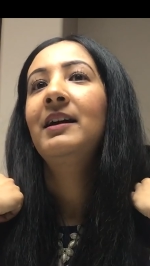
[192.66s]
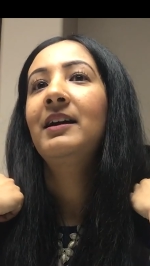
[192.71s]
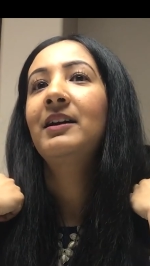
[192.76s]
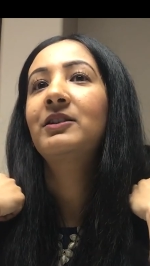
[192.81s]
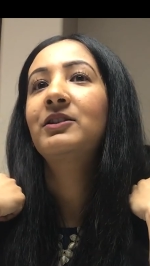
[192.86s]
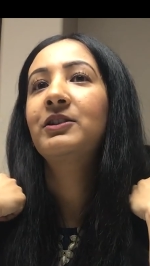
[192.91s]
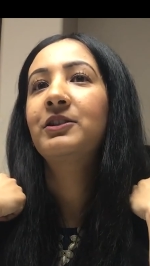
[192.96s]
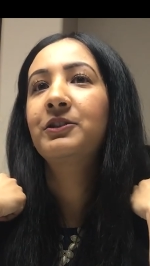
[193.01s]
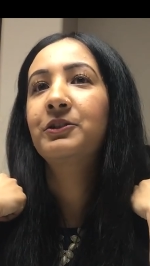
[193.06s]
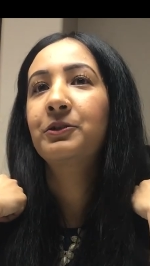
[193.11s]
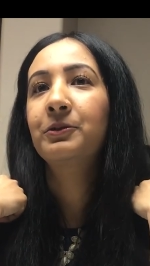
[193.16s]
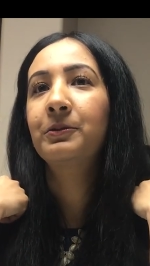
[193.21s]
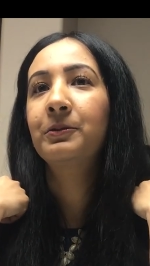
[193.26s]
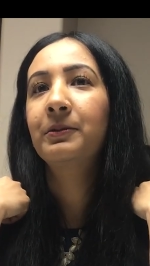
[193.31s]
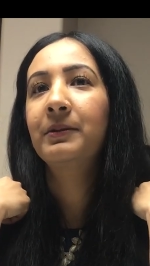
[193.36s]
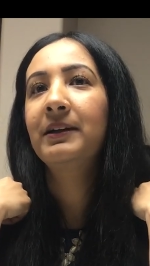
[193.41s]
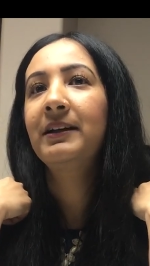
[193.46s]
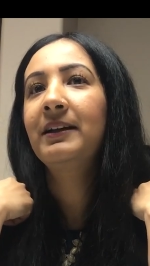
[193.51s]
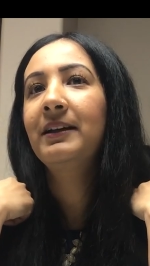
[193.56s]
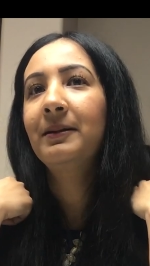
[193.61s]

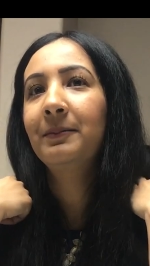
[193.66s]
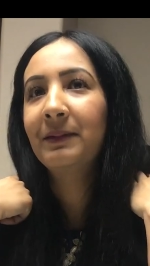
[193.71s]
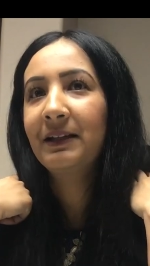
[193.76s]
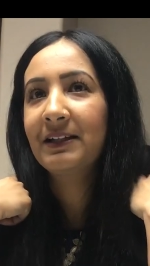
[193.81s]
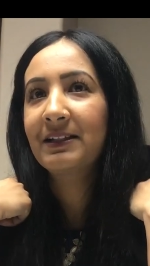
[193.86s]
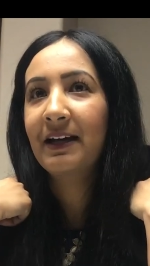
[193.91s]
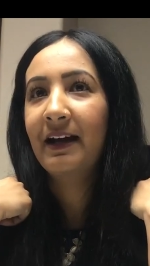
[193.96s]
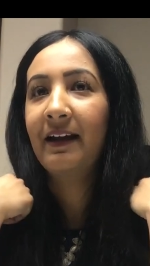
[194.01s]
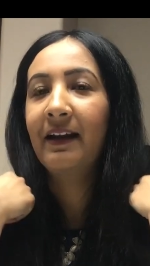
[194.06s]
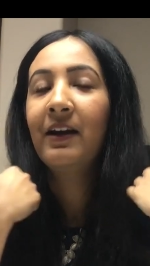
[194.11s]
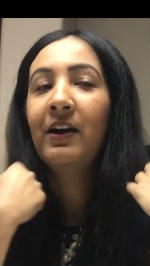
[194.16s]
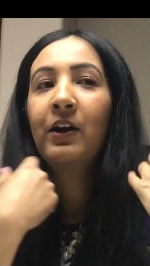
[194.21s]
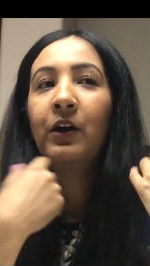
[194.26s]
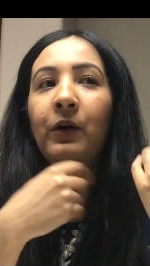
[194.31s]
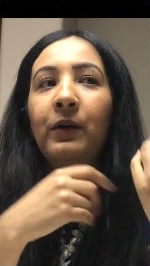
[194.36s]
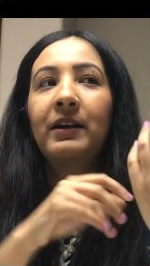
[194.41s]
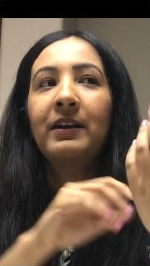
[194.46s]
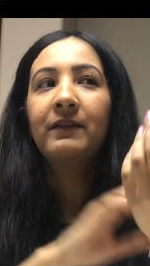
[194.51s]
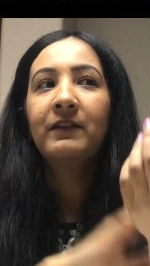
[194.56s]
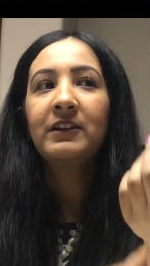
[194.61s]
extremely tight,
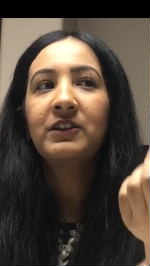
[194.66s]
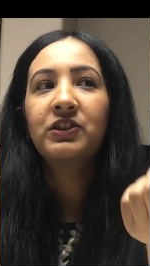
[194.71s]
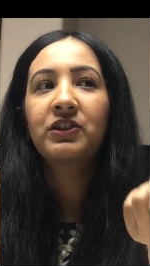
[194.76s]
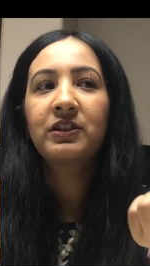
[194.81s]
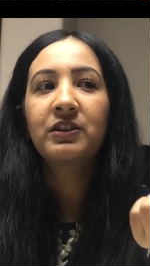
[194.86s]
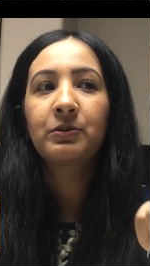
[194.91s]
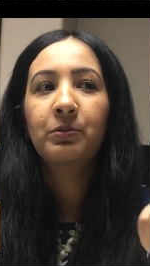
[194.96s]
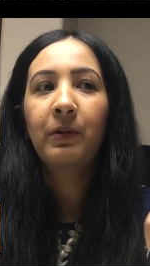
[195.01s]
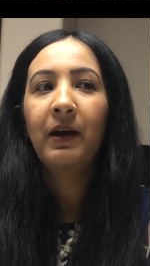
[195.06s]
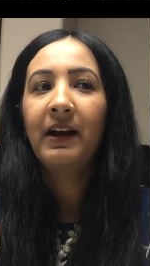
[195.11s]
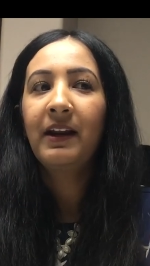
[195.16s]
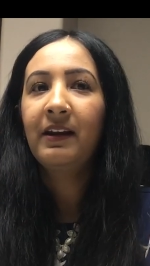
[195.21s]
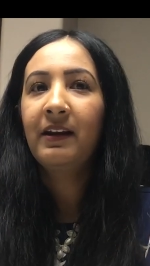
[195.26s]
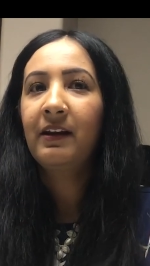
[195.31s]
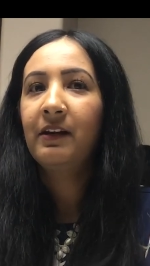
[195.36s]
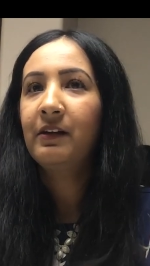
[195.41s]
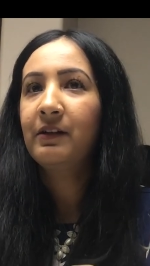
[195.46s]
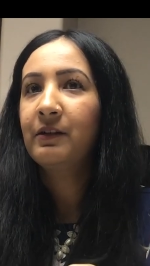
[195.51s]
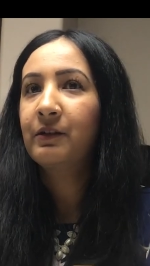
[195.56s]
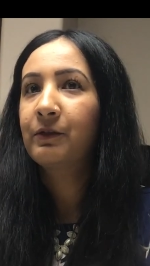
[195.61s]
or even just right in
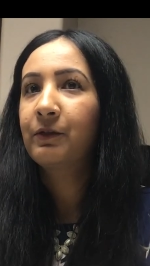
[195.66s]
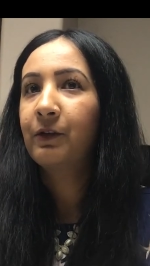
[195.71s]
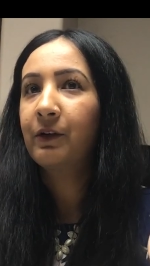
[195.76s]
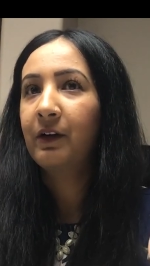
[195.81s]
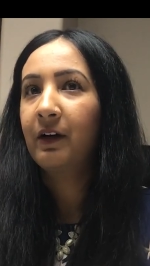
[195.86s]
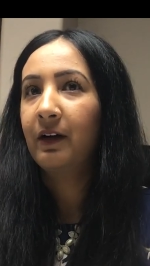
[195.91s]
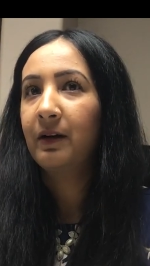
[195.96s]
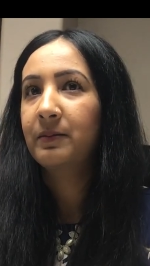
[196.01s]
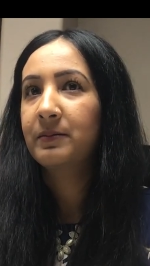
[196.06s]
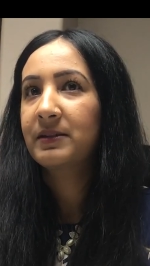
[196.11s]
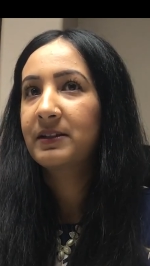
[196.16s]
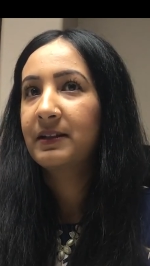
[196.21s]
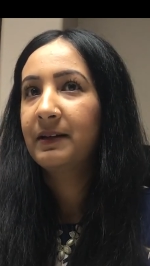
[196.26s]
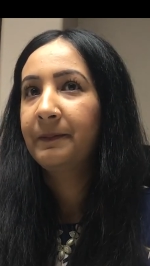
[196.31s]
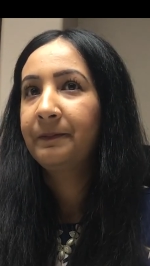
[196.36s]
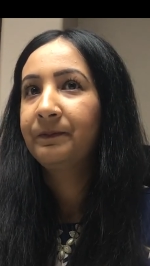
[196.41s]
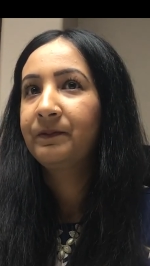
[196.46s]
here in your forearms.